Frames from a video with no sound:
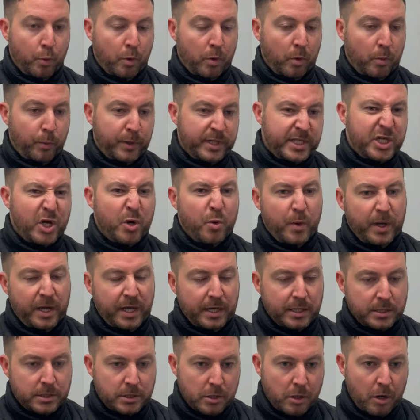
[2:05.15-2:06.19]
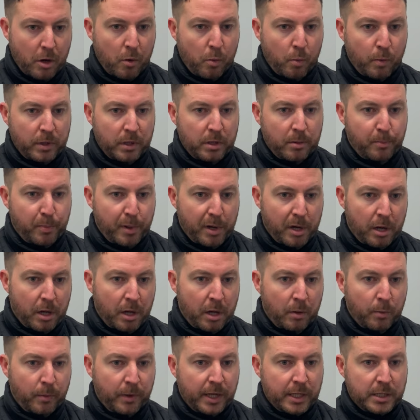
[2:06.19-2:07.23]
one, we're too eager to go and win the
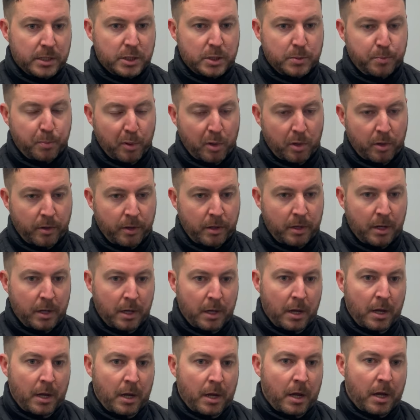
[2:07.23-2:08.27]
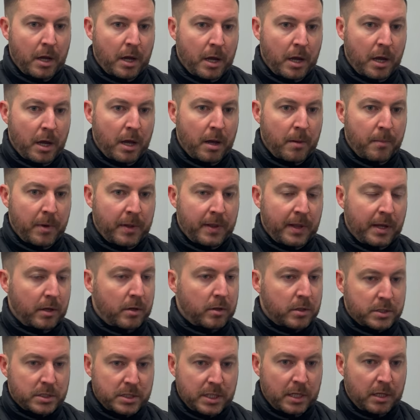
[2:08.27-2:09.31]
ball, we get spun, and then
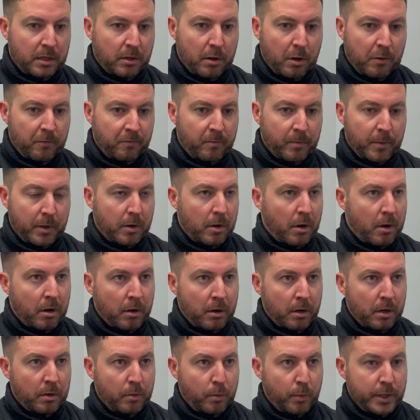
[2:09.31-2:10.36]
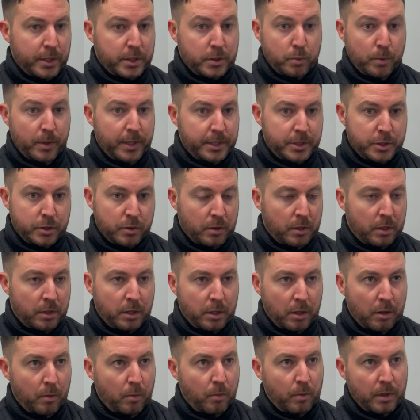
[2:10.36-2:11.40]
concede the goal from a corner, which we shouldn't
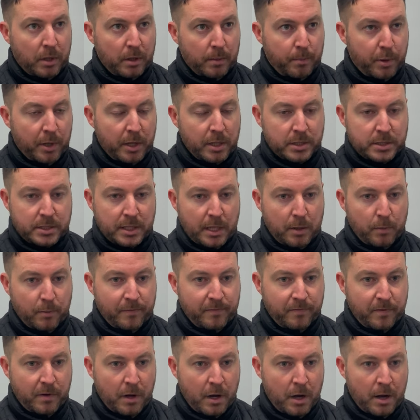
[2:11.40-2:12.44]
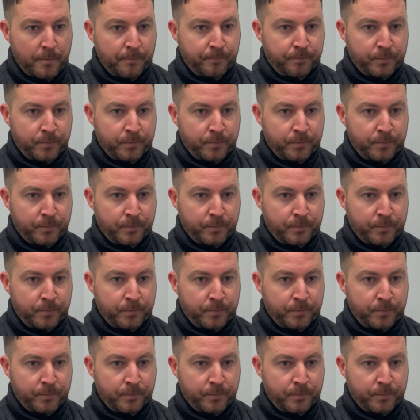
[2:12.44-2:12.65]
do with the personnel we've got.